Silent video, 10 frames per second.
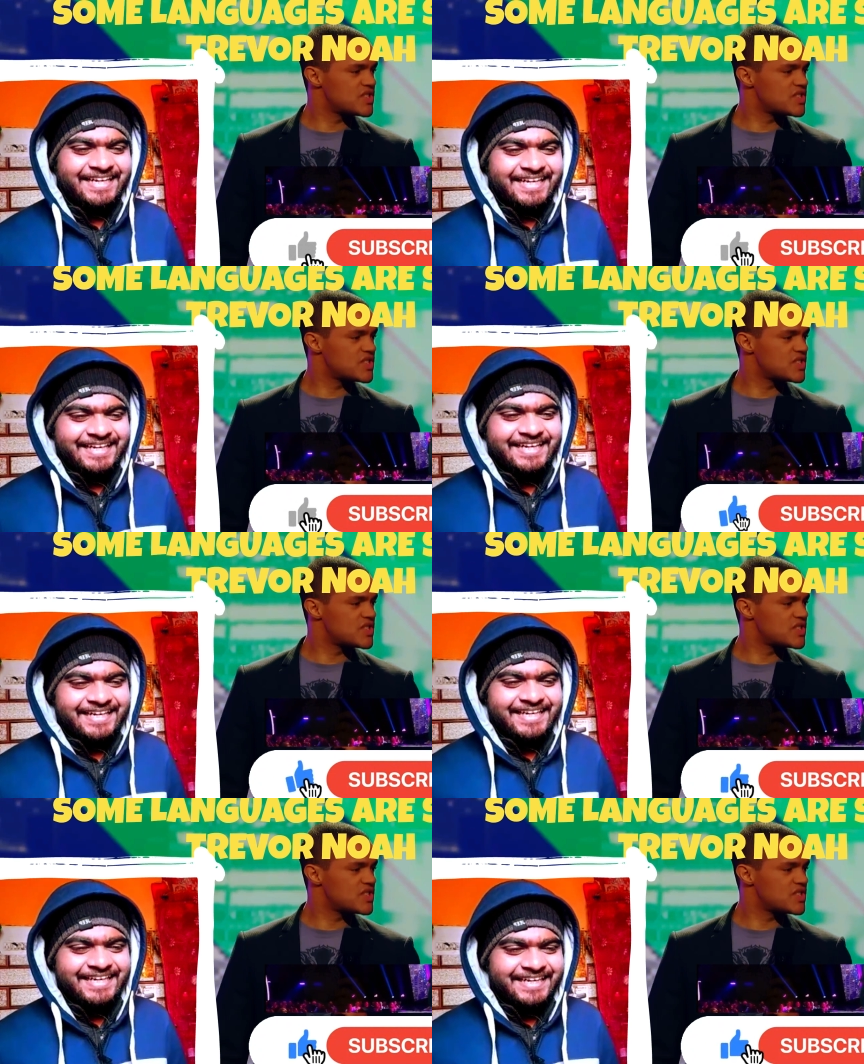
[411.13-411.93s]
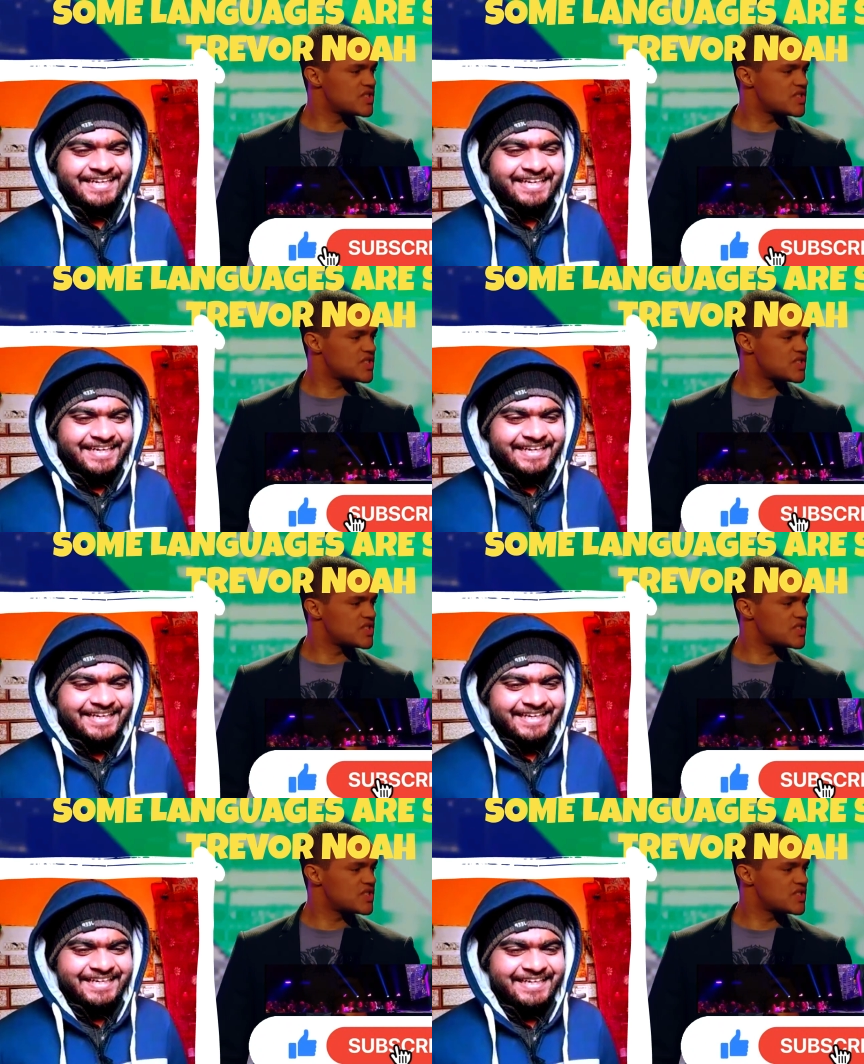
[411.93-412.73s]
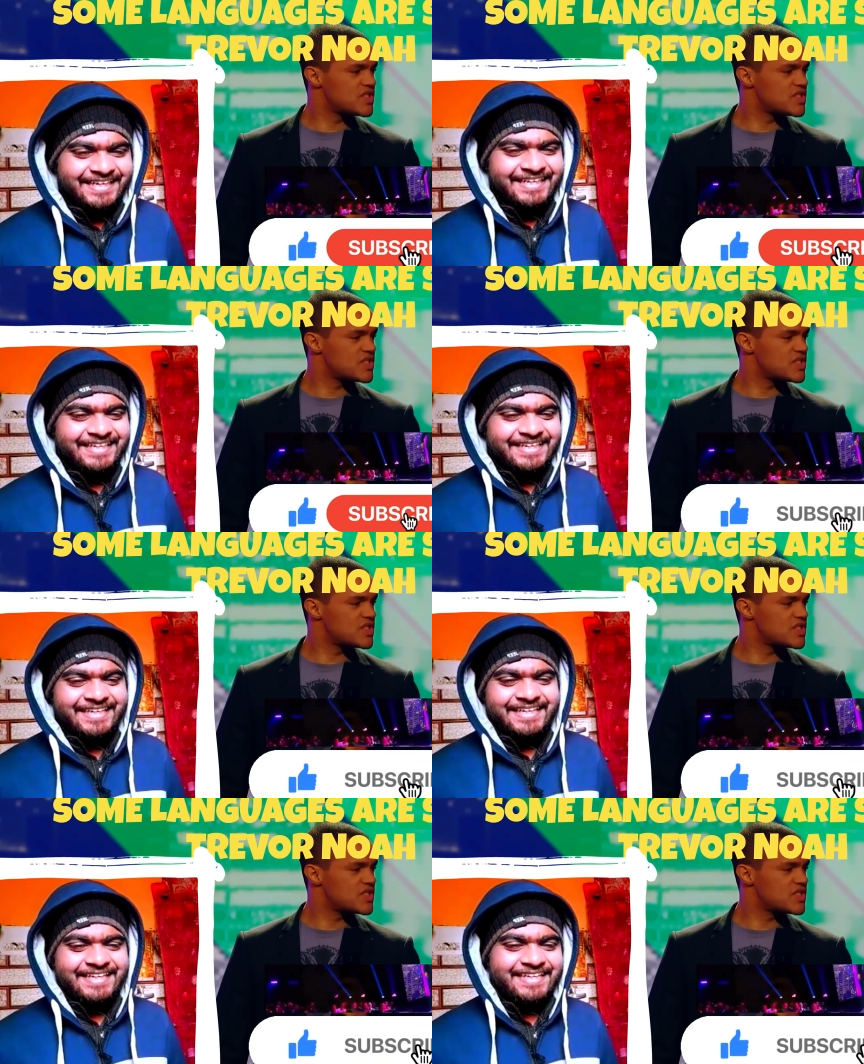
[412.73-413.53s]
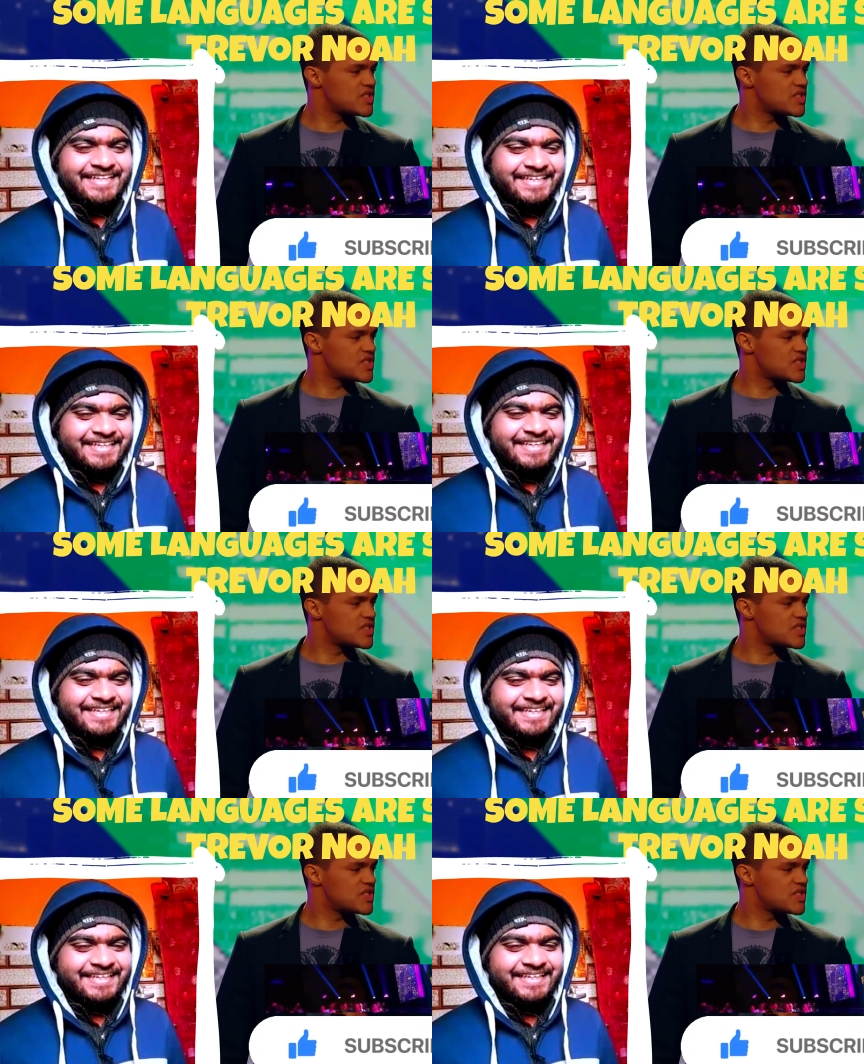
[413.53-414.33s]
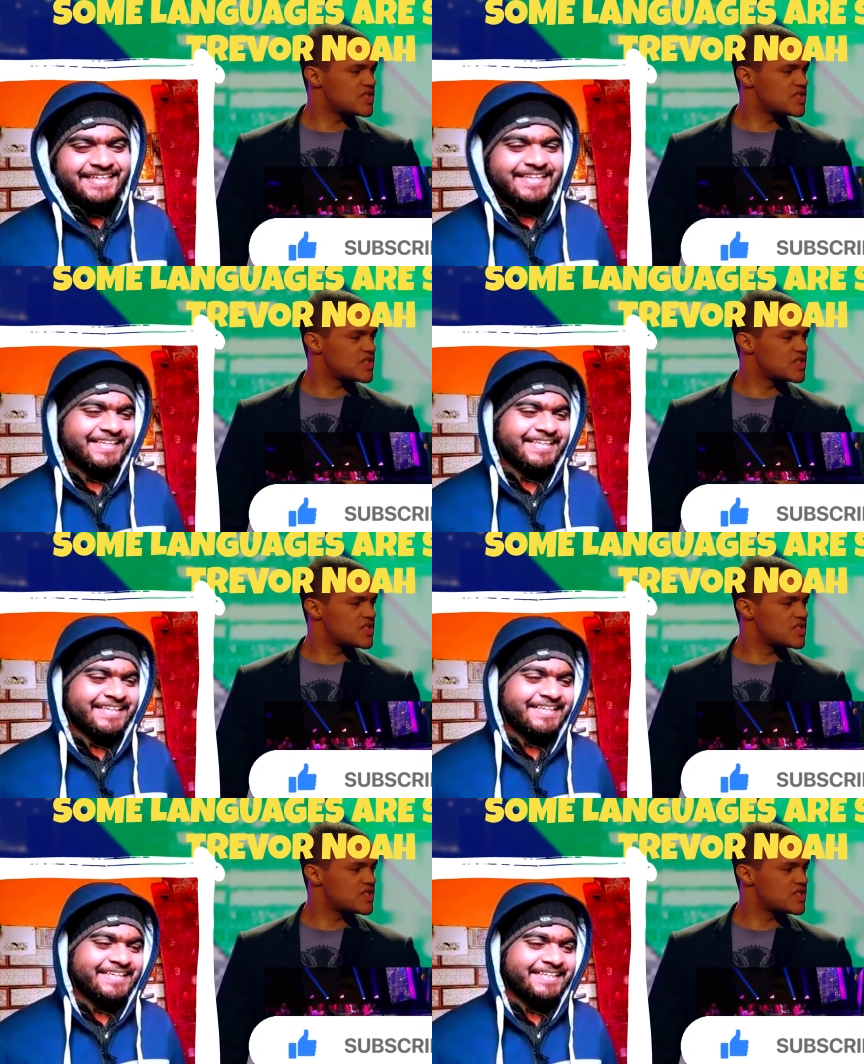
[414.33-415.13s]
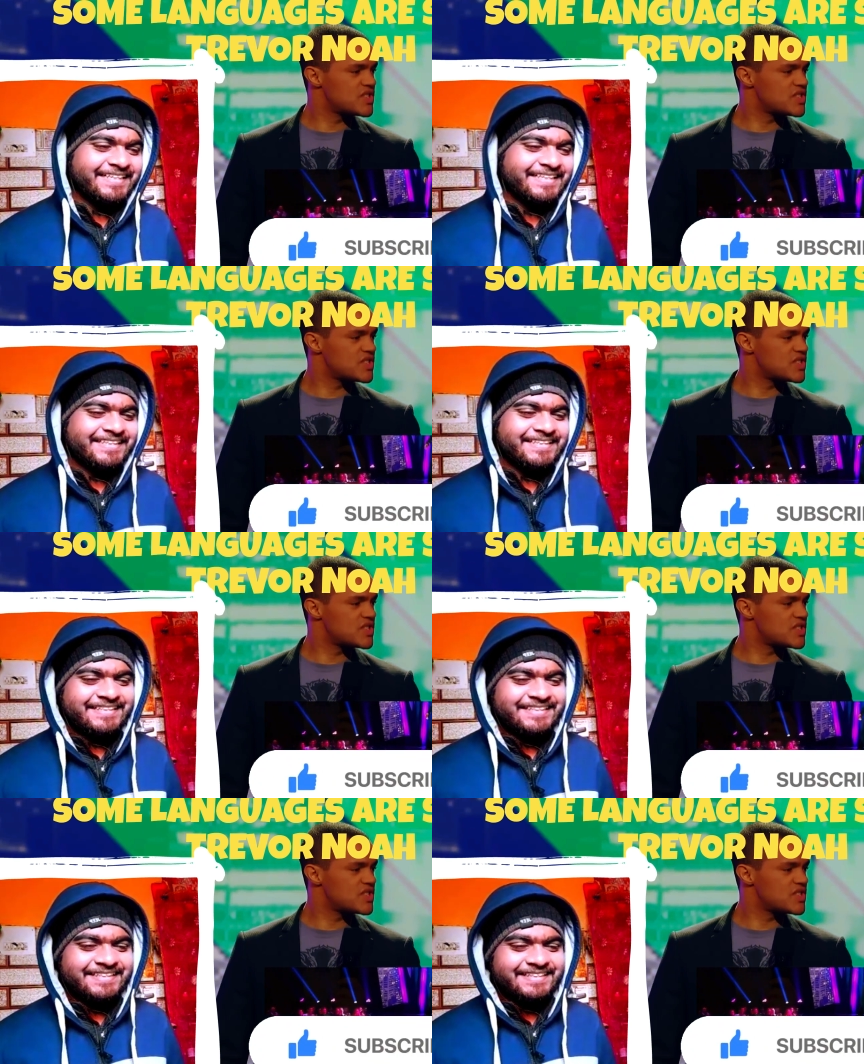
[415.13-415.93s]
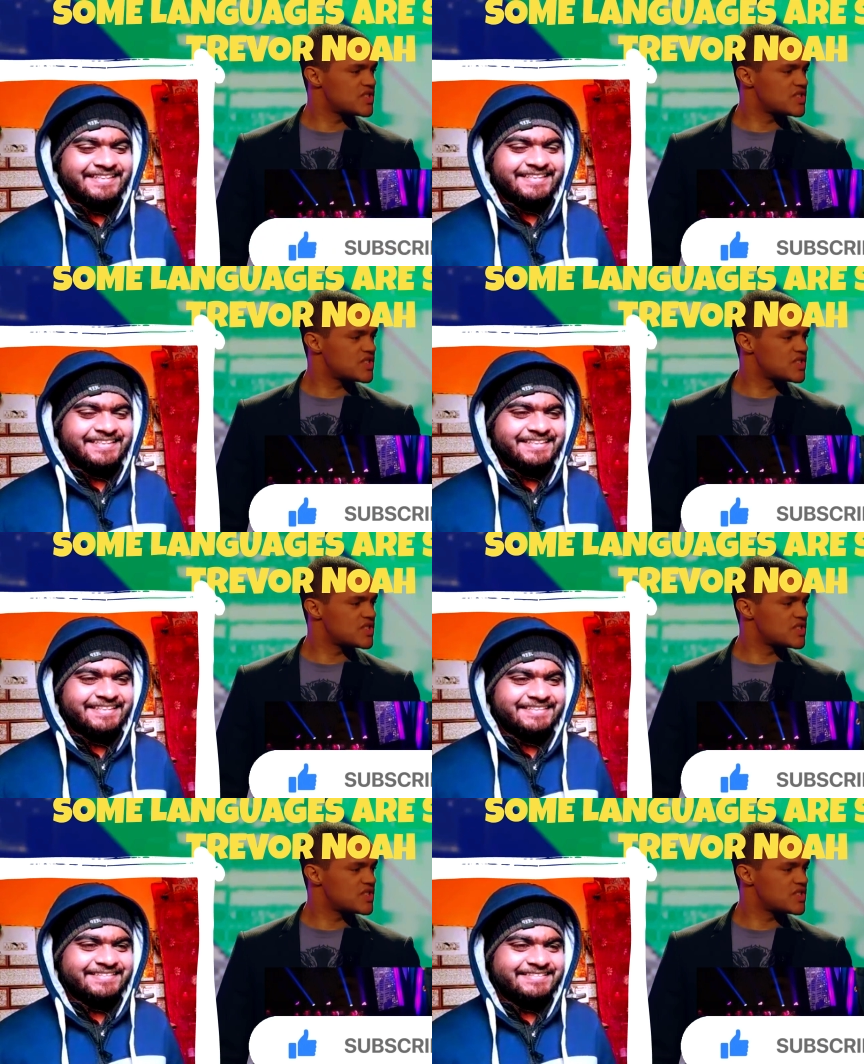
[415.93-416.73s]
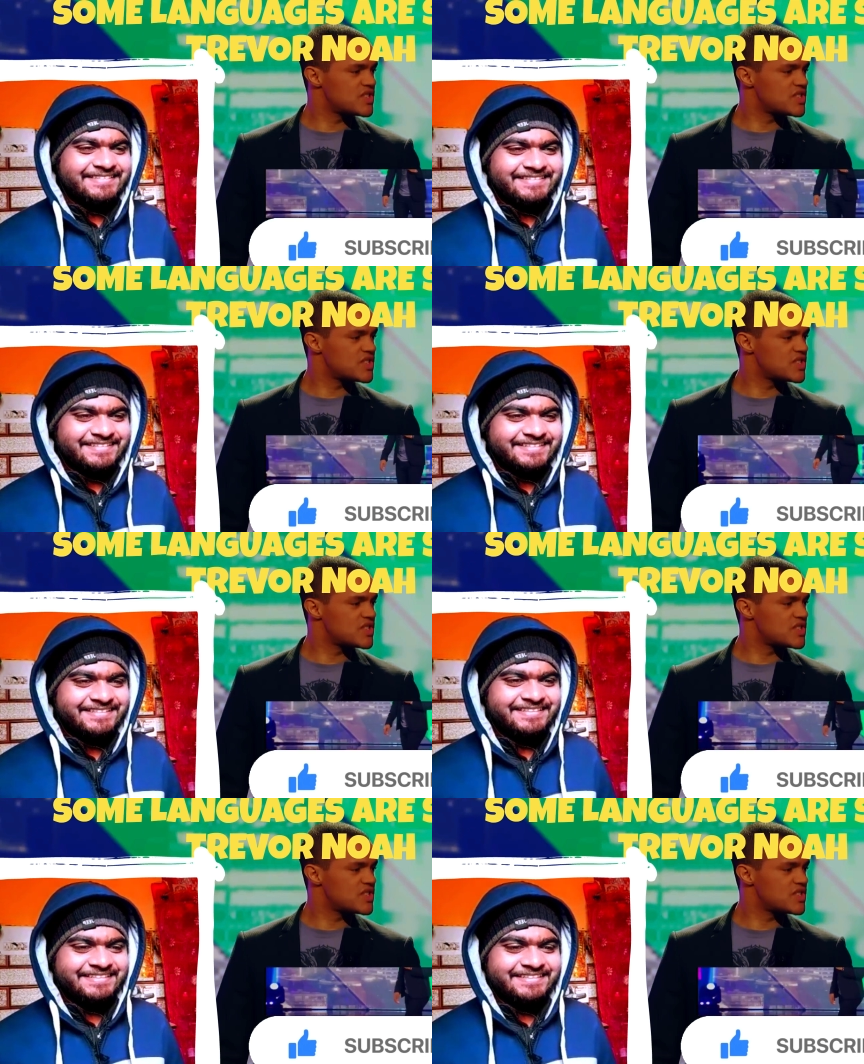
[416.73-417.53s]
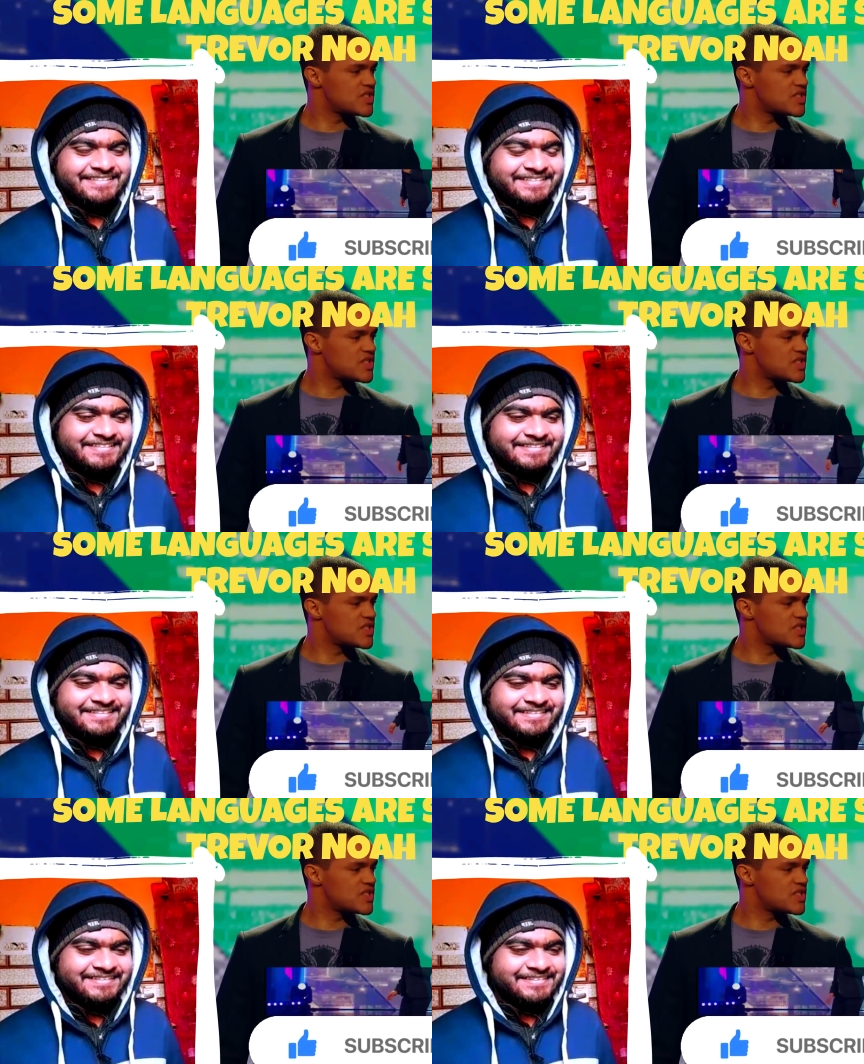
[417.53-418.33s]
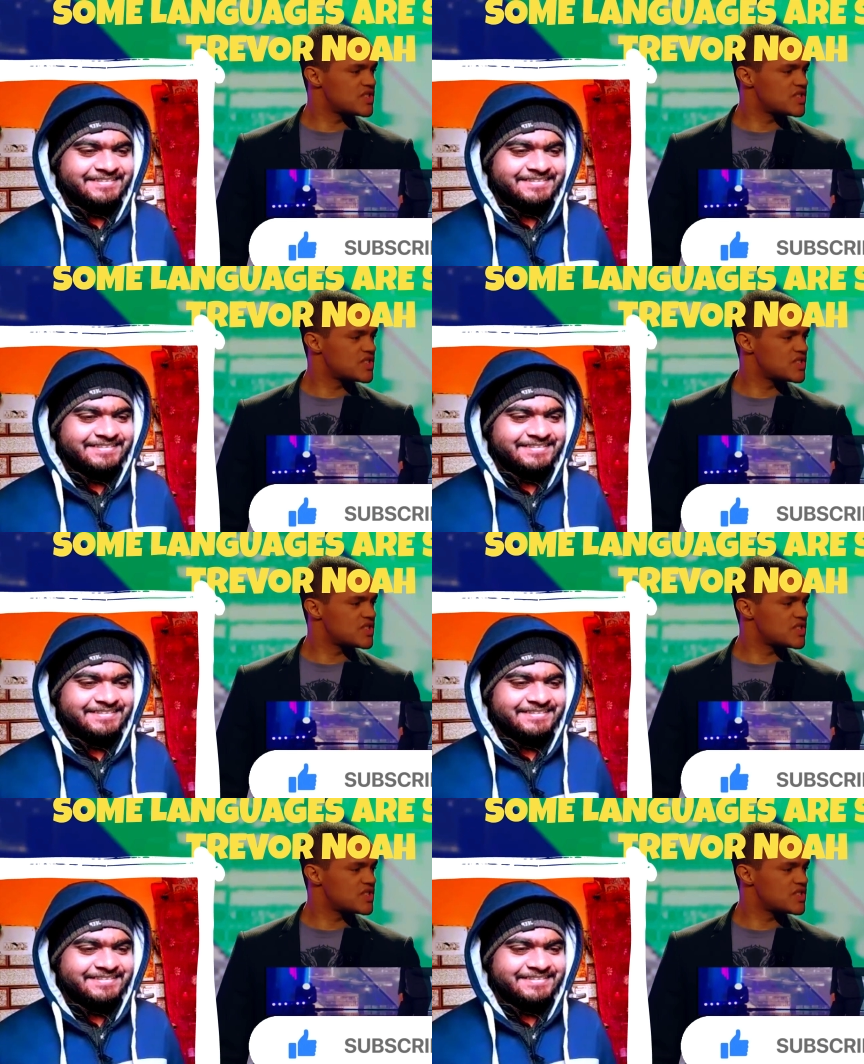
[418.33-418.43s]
[no speech]